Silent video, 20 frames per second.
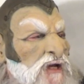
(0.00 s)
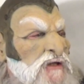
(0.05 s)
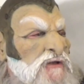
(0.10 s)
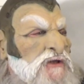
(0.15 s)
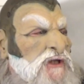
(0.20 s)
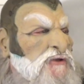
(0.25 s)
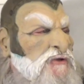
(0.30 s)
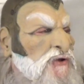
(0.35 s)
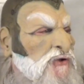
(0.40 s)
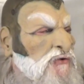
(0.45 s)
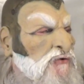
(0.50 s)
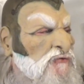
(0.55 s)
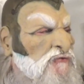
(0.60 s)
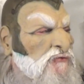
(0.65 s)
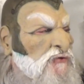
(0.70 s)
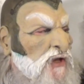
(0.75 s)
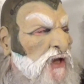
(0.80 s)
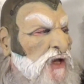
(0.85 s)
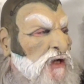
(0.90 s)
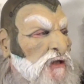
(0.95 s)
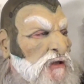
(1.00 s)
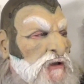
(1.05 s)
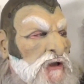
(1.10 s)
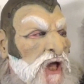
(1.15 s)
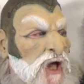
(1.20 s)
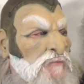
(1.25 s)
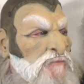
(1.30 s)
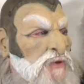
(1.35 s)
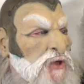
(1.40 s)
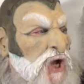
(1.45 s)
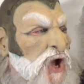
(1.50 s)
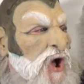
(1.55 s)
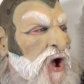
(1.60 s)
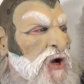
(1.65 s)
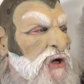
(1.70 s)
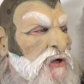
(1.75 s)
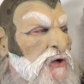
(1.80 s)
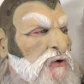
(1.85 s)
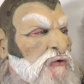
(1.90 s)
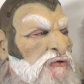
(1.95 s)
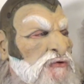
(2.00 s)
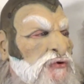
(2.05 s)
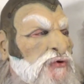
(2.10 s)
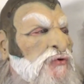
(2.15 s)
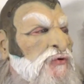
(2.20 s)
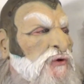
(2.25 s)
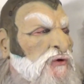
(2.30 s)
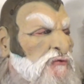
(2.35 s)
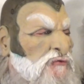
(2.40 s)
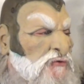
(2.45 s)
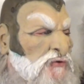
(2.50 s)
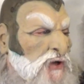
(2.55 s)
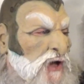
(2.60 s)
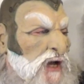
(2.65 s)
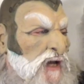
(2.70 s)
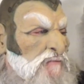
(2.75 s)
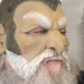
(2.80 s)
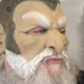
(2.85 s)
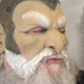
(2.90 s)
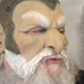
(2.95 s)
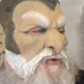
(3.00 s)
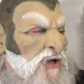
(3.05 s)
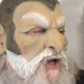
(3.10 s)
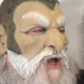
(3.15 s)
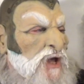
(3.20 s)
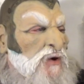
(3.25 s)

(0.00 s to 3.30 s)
that those Club Congo tourist types